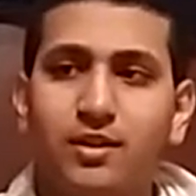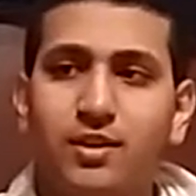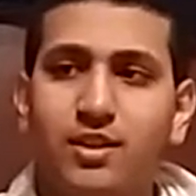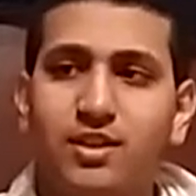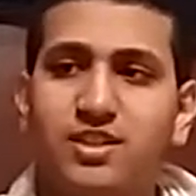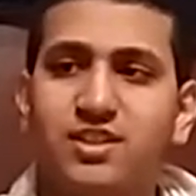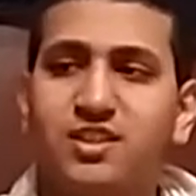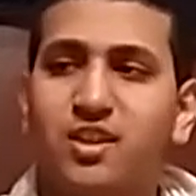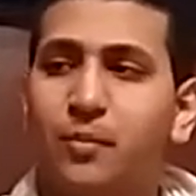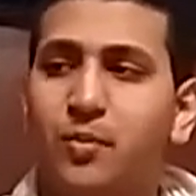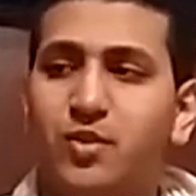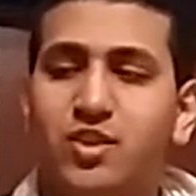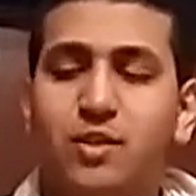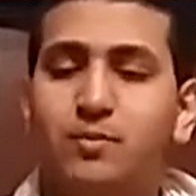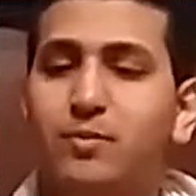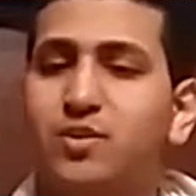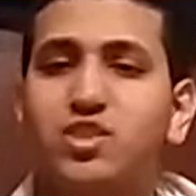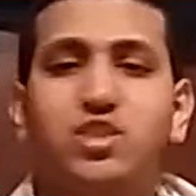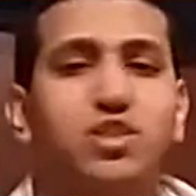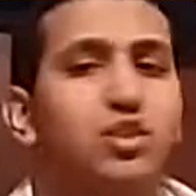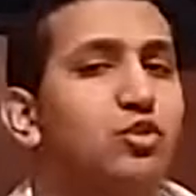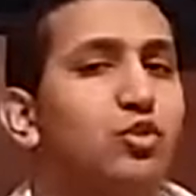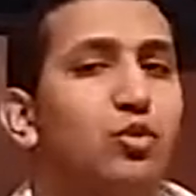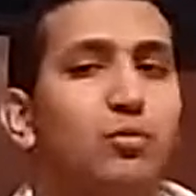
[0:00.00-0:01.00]
This is supposed to be the
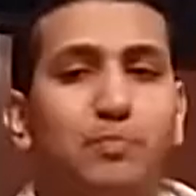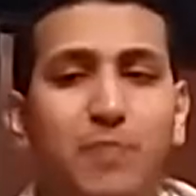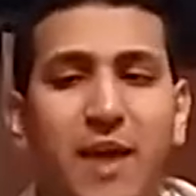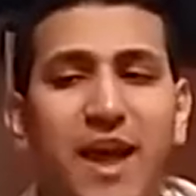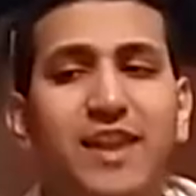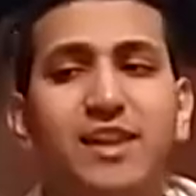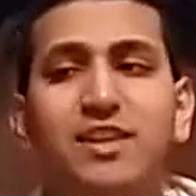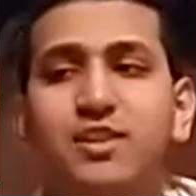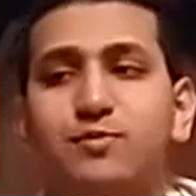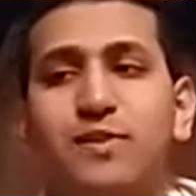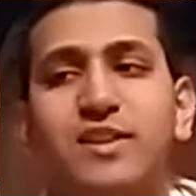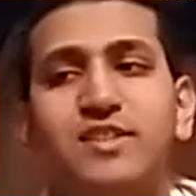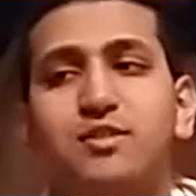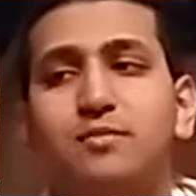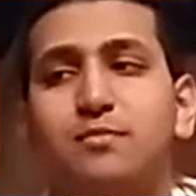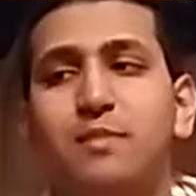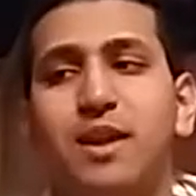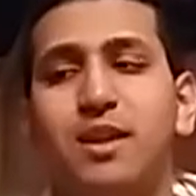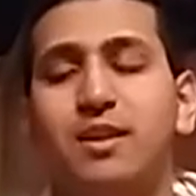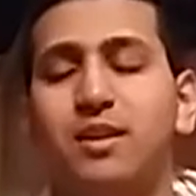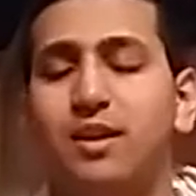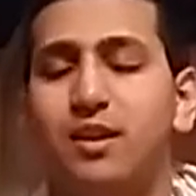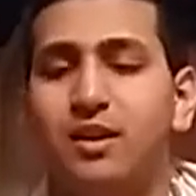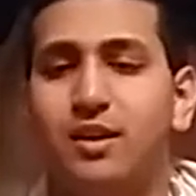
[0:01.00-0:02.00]
most stupendous
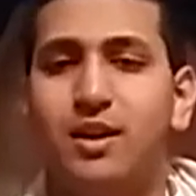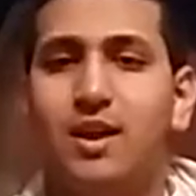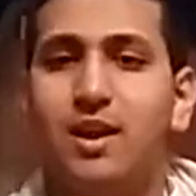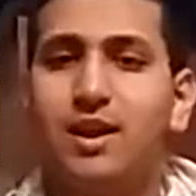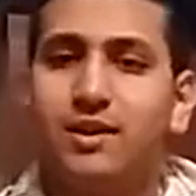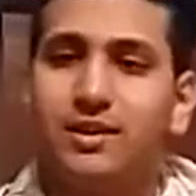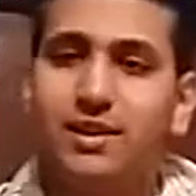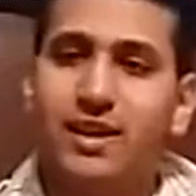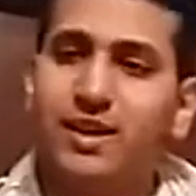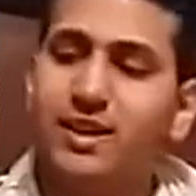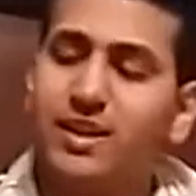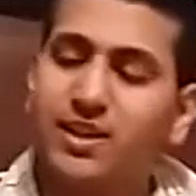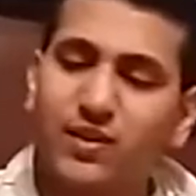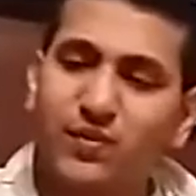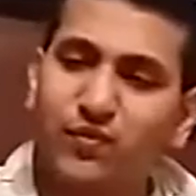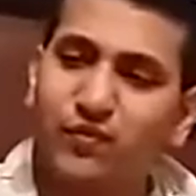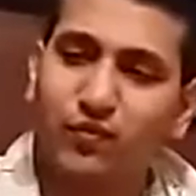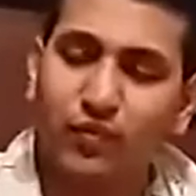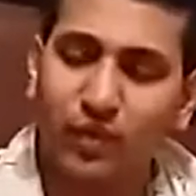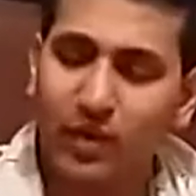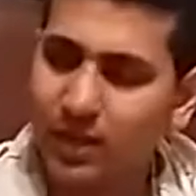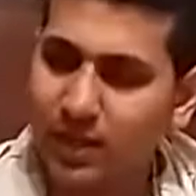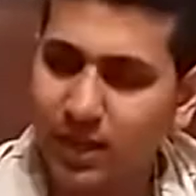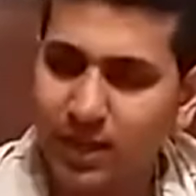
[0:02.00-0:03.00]
WrestleMania, yet it's
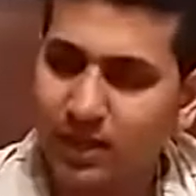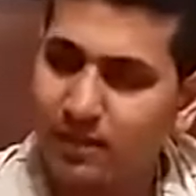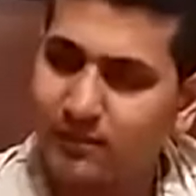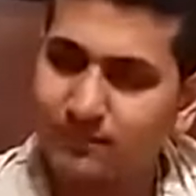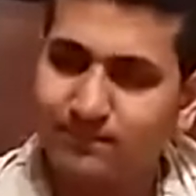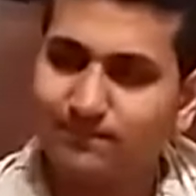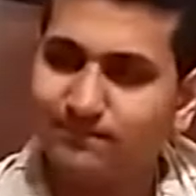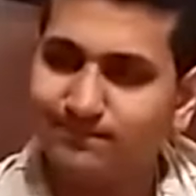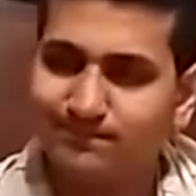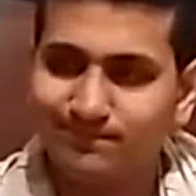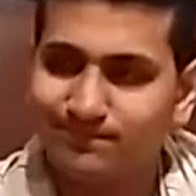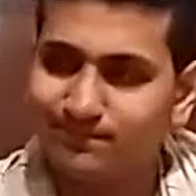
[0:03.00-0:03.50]
freaking